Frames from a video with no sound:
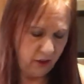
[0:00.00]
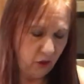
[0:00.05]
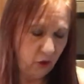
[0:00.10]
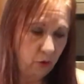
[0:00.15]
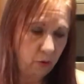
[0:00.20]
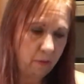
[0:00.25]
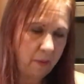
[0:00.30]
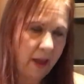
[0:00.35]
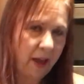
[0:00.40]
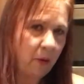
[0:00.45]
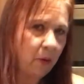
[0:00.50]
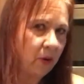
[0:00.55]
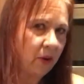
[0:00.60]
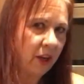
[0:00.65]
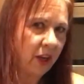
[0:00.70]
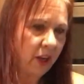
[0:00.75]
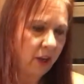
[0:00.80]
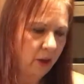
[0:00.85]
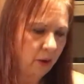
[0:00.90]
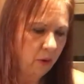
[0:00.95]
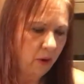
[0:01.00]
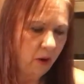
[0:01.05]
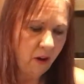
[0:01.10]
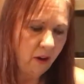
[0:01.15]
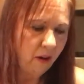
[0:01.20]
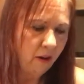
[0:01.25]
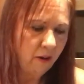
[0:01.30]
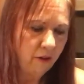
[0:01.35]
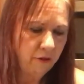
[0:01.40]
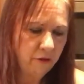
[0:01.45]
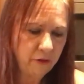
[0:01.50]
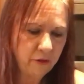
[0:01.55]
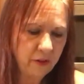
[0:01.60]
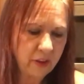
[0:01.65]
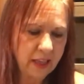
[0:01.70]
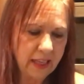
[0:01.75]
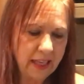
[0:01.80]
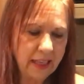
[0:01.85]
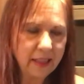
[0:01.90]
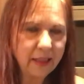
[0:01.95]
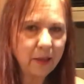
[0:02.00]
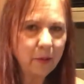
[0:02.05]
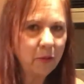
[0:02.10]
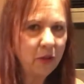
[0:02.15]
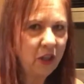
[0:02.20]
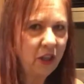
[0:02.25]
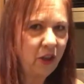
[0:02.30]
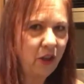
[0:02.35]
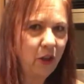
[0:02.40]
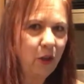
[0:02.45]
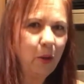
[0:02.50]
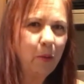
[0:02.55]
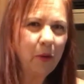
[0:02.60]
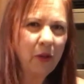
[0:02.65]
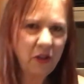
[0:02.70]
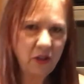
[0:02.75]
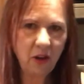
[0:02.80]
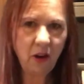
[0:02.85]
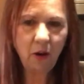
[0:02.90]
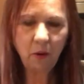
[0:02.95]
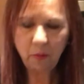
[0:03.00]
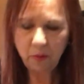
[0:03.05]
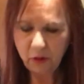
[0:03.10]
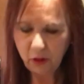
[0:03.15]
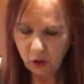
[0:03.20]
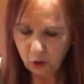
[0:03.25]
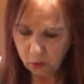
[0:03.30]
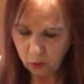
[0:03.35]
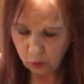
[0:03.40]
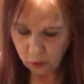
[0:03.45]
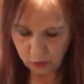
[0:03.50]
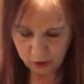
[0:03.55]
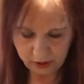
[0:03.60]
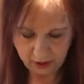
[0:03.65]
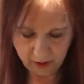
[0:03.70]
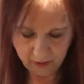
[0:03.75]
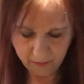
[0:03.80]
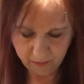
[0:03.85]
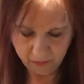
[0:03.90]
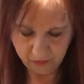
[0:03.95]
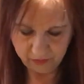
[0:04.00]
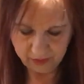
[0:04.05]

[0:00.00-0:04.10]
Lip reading: You may want to go half, it's up to you, but start with the 1/4.